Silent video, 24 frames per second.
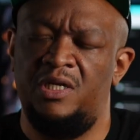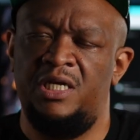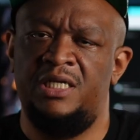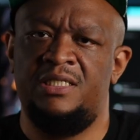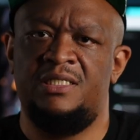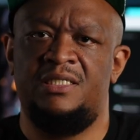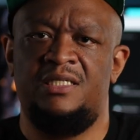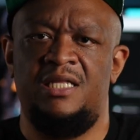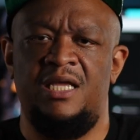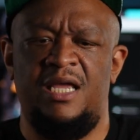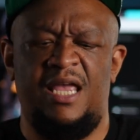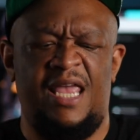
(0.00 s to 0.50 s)

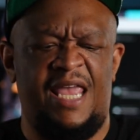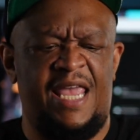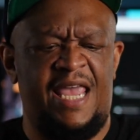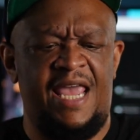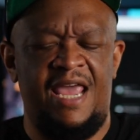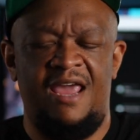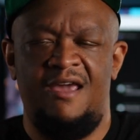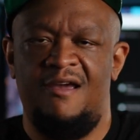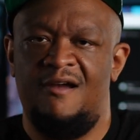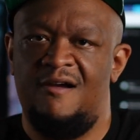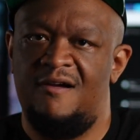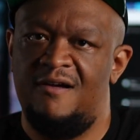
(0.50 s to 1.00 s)
It's the
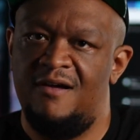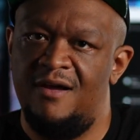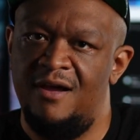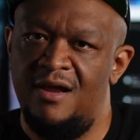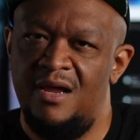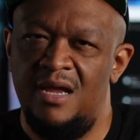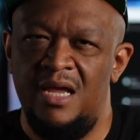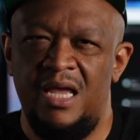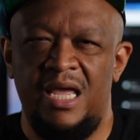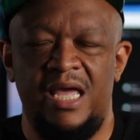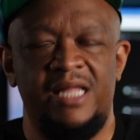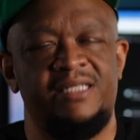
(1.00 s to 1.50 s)
hair,
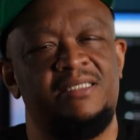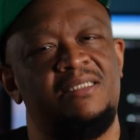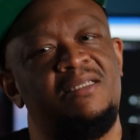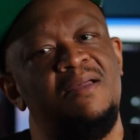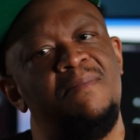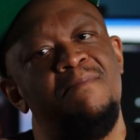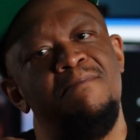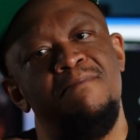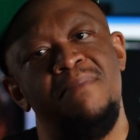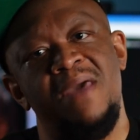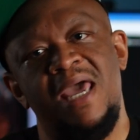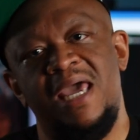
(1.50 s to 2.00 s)
it's the
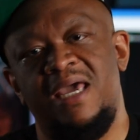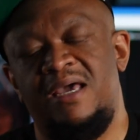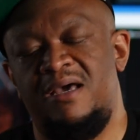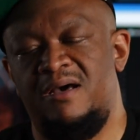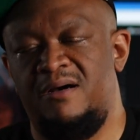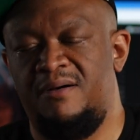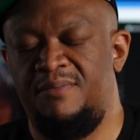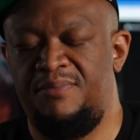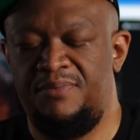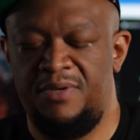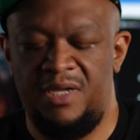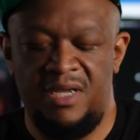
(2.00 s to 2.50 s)

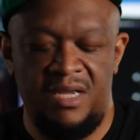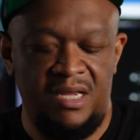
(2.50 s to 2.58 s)
makeup,